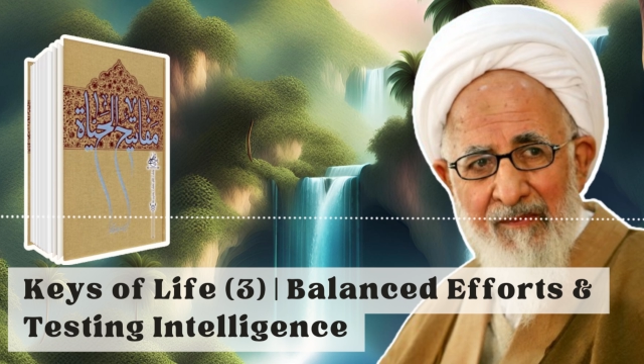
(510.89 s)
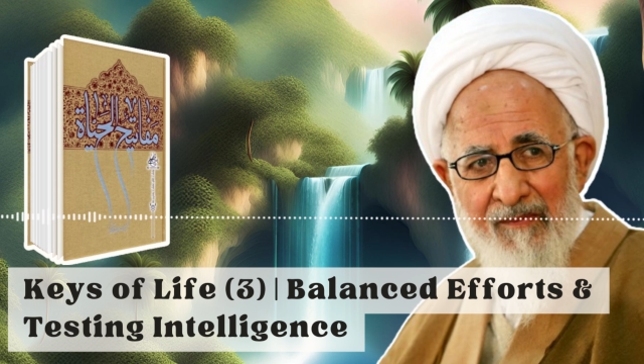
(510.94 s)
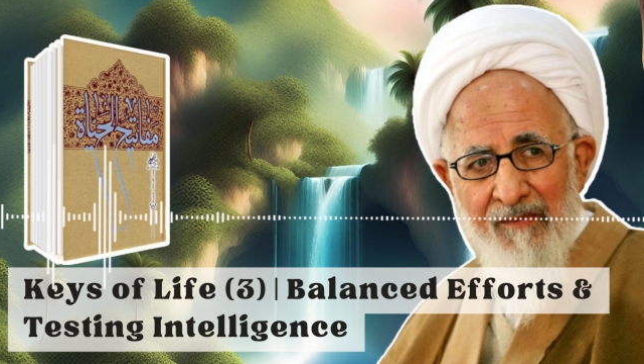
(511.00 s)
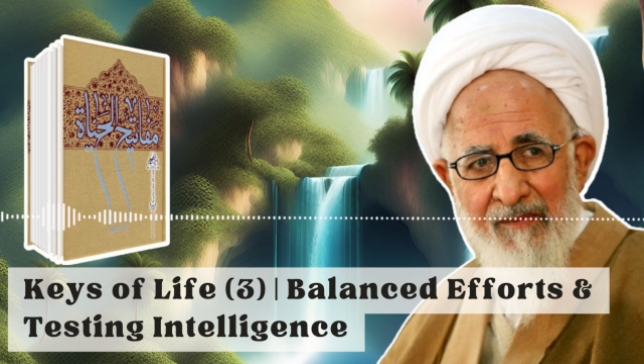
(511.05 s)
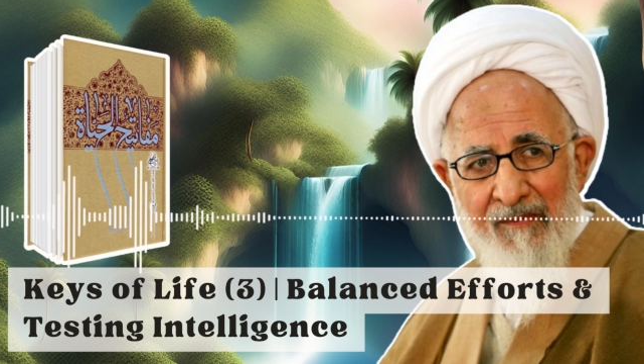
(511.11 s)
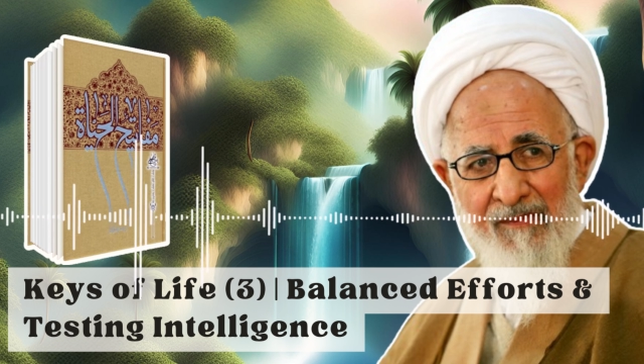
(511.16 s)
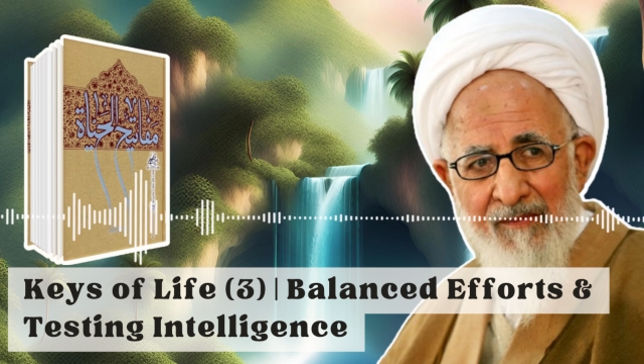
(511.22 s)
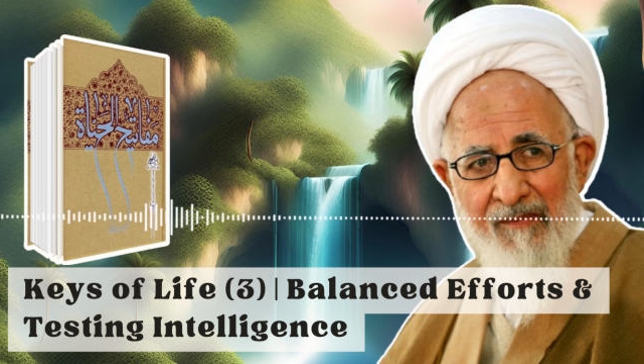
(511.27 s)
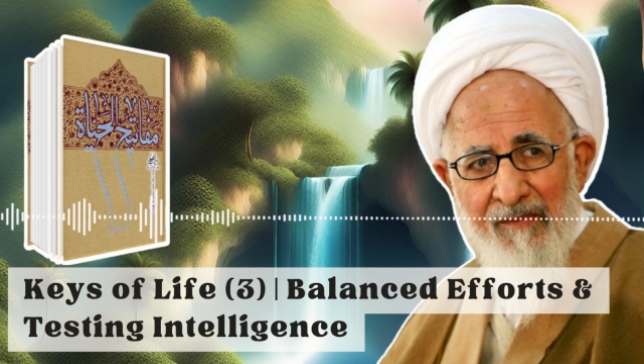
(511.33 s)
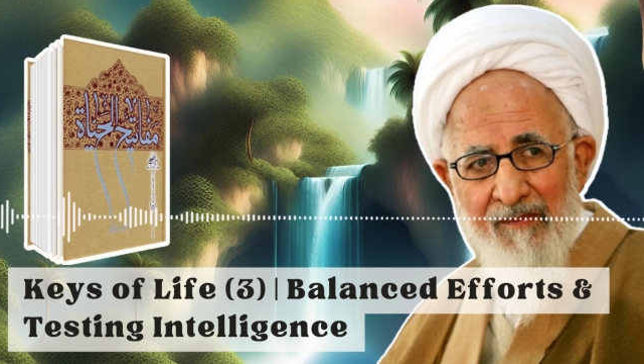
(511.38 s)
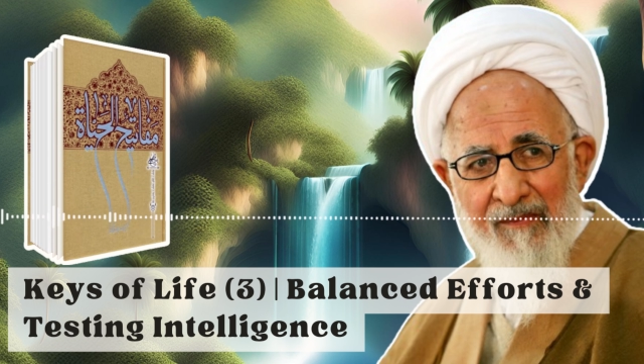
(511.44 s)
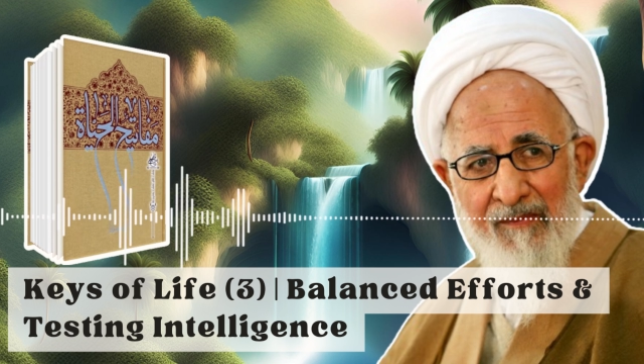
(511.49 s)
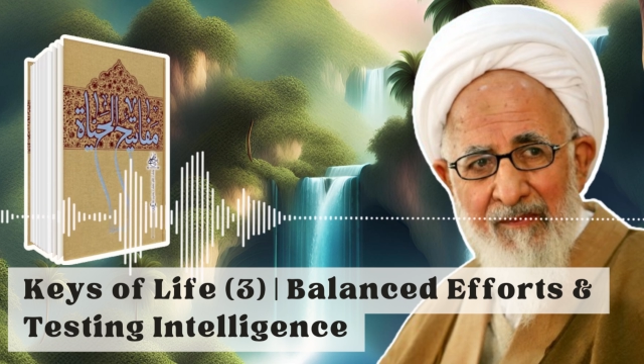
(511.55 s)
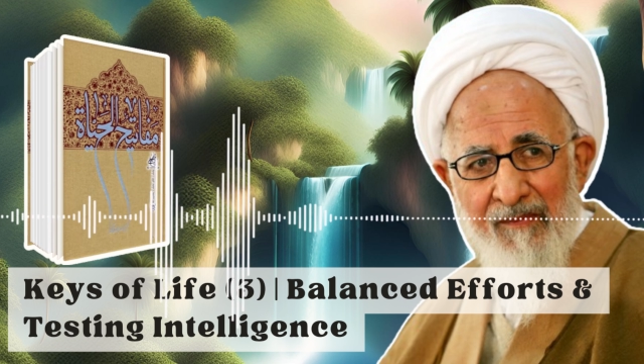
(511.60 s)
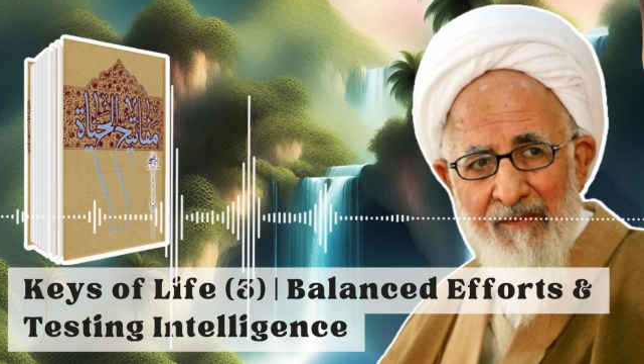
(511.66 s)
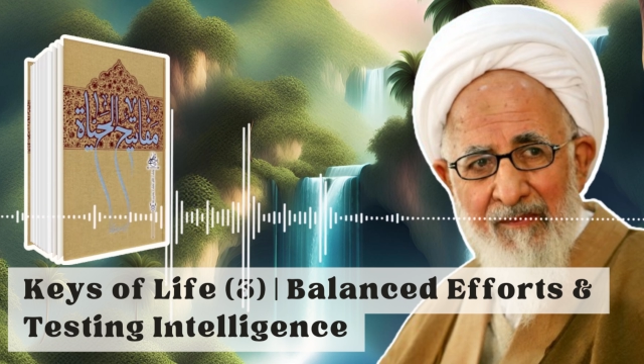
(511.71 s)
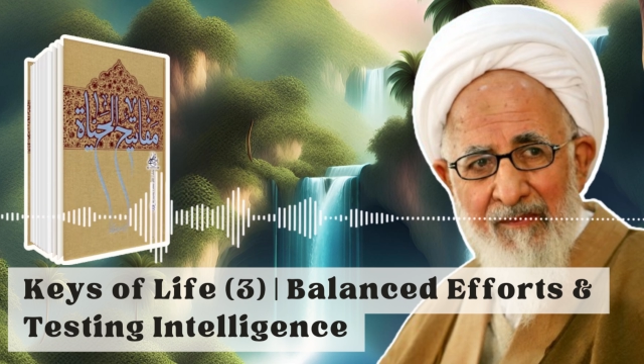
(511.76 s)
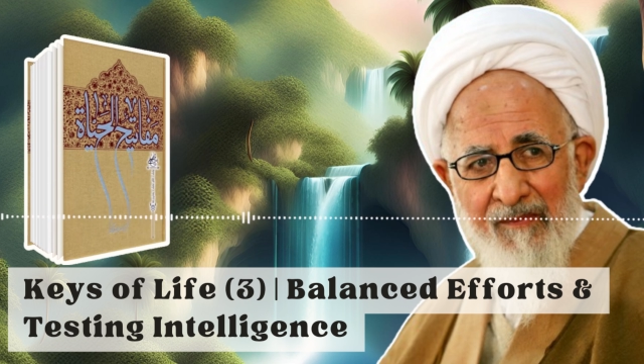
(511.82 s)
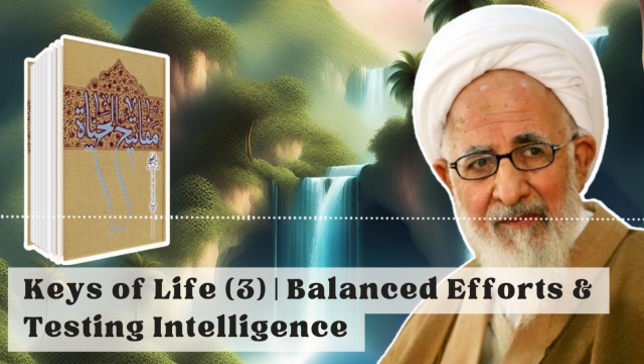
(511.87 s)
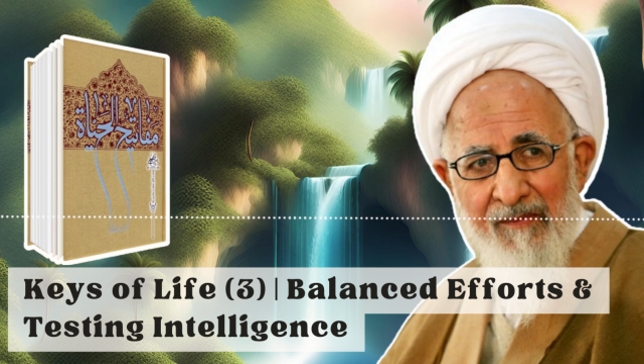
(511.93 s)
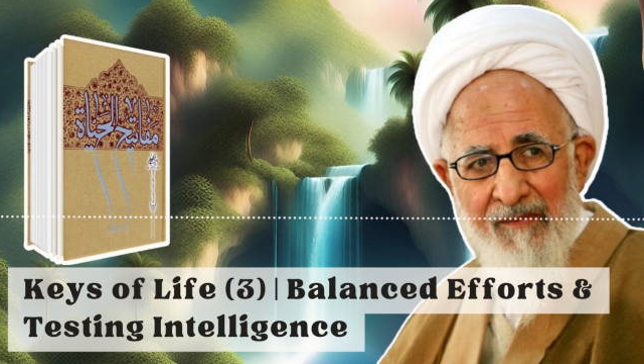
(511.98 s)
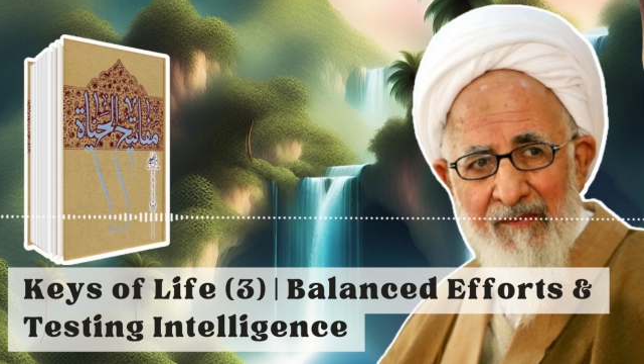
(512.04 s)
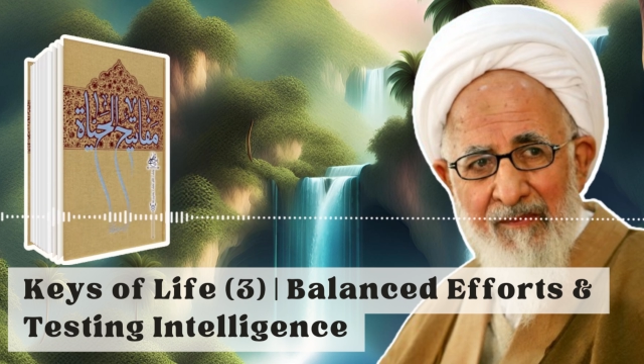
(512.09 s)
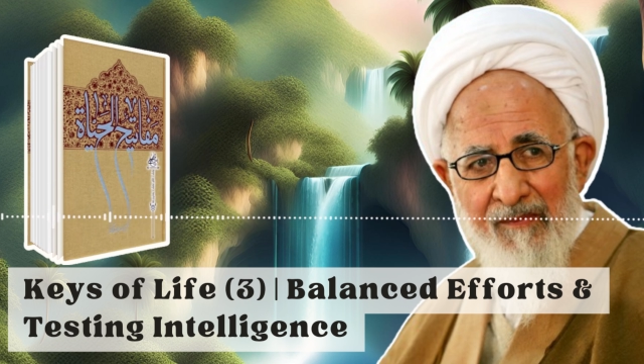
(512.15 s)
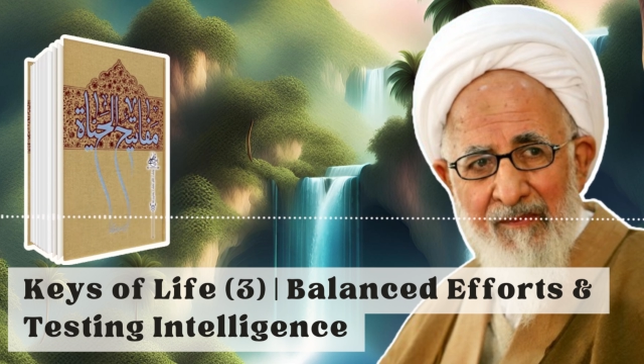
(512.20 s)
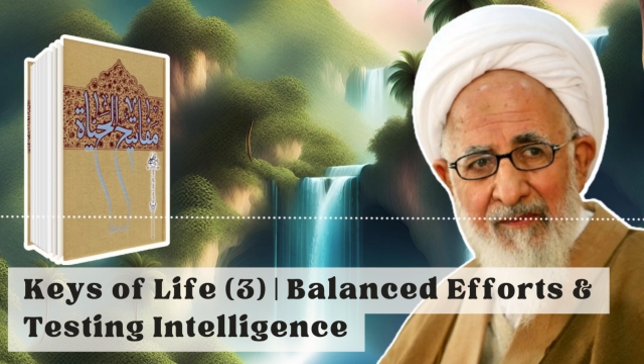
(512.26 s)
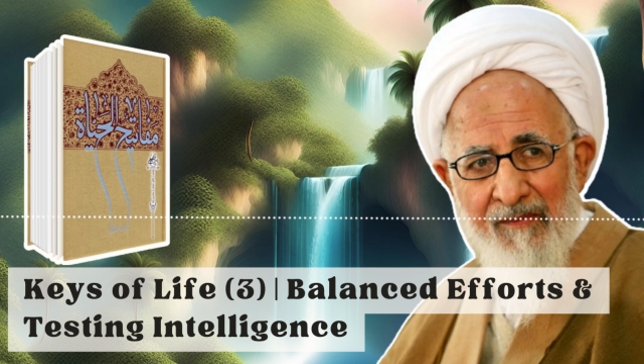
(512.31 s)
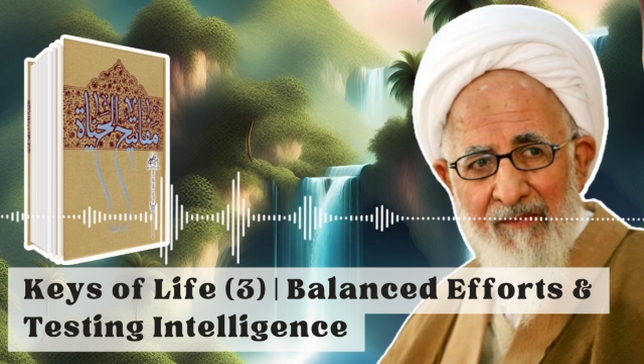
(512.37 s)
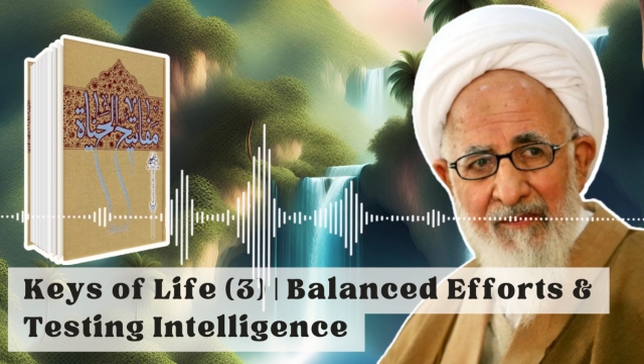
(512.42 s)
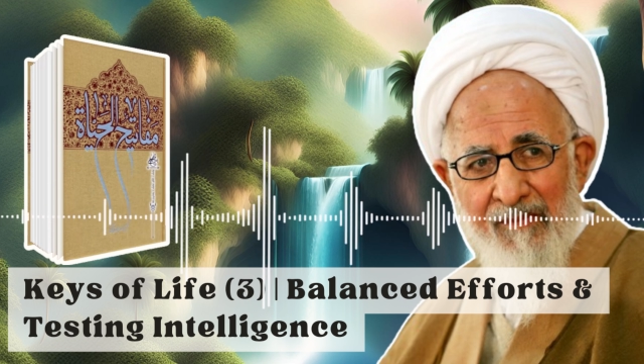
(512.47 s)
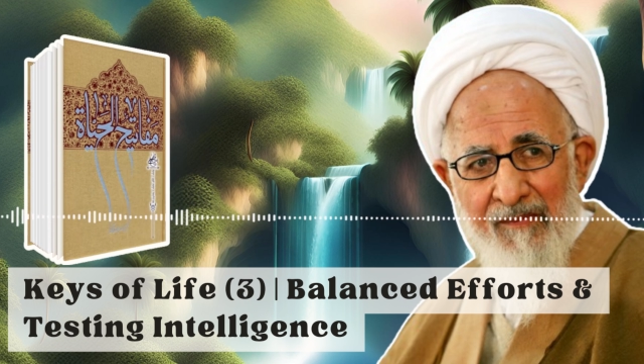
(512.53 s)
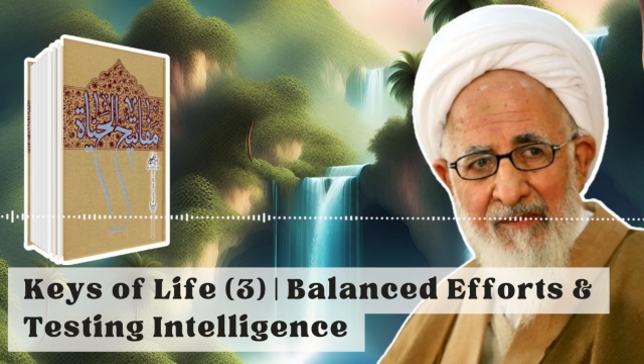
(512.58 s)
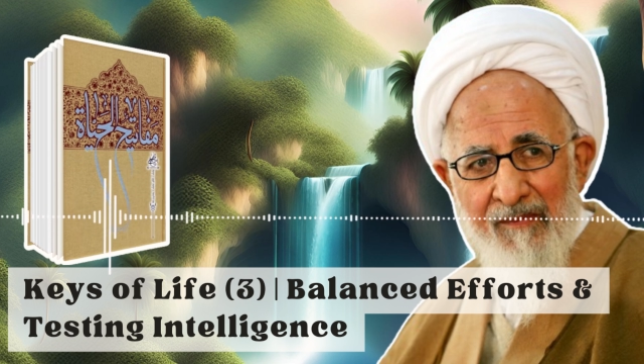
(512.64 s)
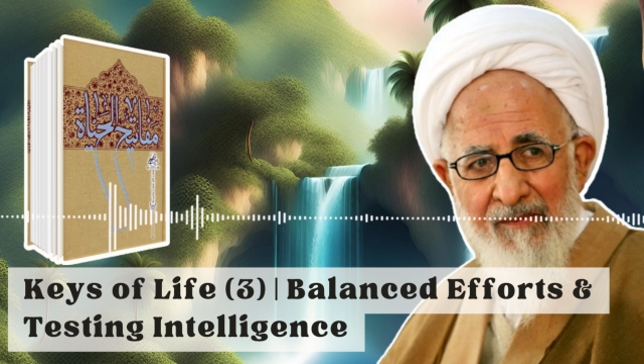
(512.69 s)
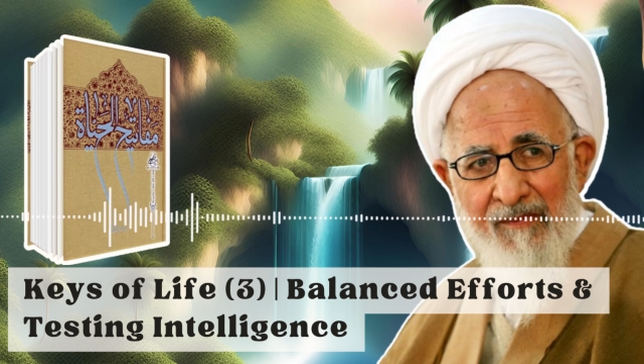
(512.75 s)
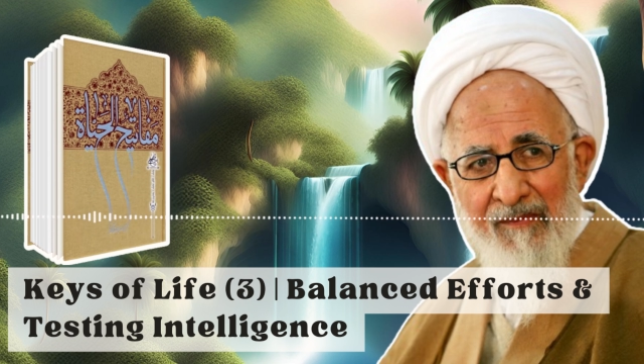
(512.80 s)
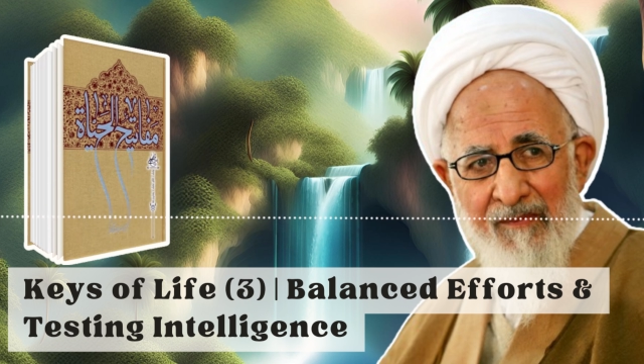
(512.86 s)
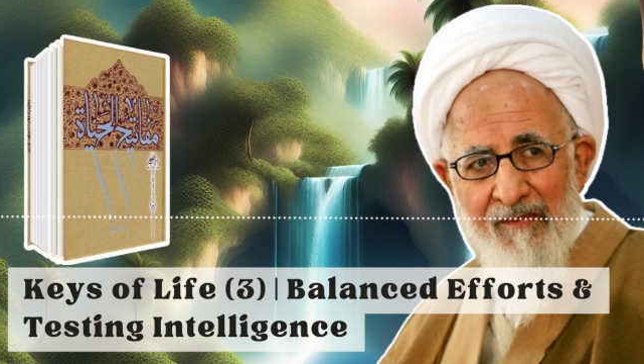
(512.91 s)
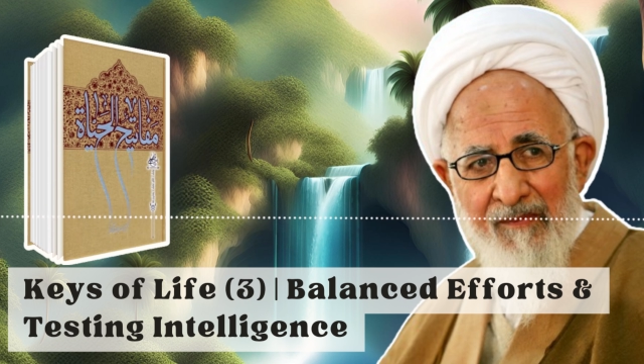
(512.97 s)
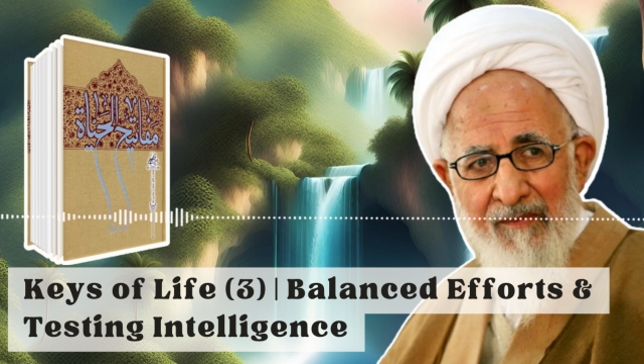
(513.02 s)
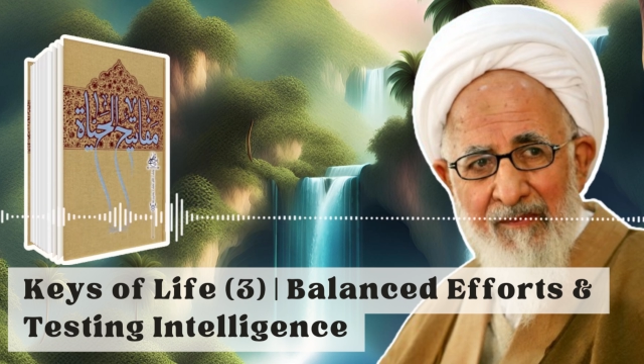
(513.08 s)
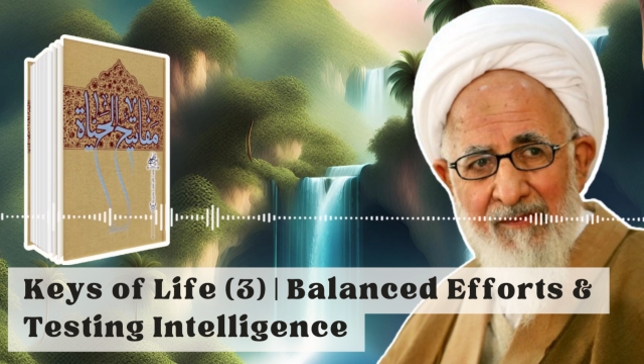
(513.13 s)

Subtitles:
They get involved in projects,